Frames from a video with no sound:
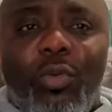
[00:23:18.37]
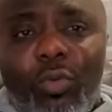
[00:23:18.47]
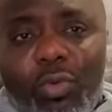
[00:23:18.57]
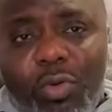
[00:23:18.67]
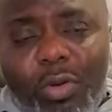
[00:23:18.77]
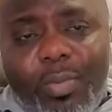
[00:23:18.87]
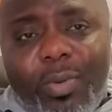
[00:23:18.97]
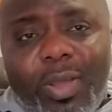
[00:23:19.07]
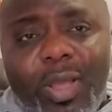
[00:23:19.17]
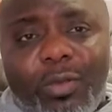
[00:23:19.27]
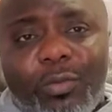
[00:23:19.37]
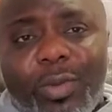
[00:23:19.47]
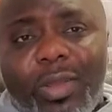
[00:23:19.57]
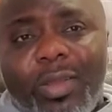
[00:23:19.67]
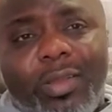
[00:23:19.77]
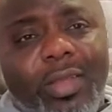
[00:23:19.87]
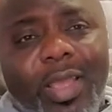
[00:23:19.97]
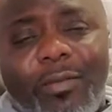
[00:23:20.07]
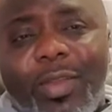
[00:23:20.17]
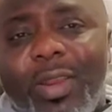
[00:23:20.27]
you grow up in a house where
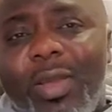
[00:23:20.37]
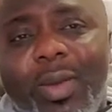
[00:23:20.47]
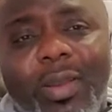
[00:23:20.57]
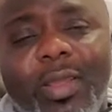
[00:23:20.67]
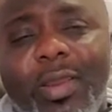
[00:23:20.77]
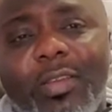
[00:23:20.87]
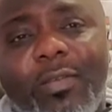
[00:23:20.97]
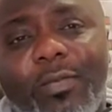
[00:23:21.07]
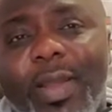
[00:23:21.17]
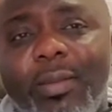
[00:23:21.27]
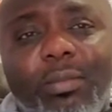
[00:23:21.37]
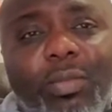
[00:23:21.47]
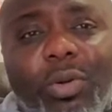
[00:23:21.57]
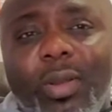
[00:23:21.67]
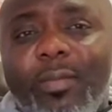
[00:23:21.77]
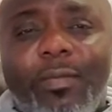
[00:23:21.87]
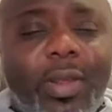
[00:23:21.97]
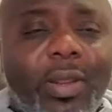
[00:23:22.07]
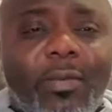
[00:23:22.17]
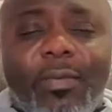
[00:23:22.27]
every now and then is fight, mother,
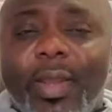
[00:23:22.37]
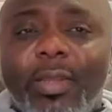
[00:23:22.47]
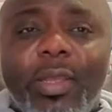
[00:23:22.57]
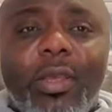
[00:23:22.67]
father, fight,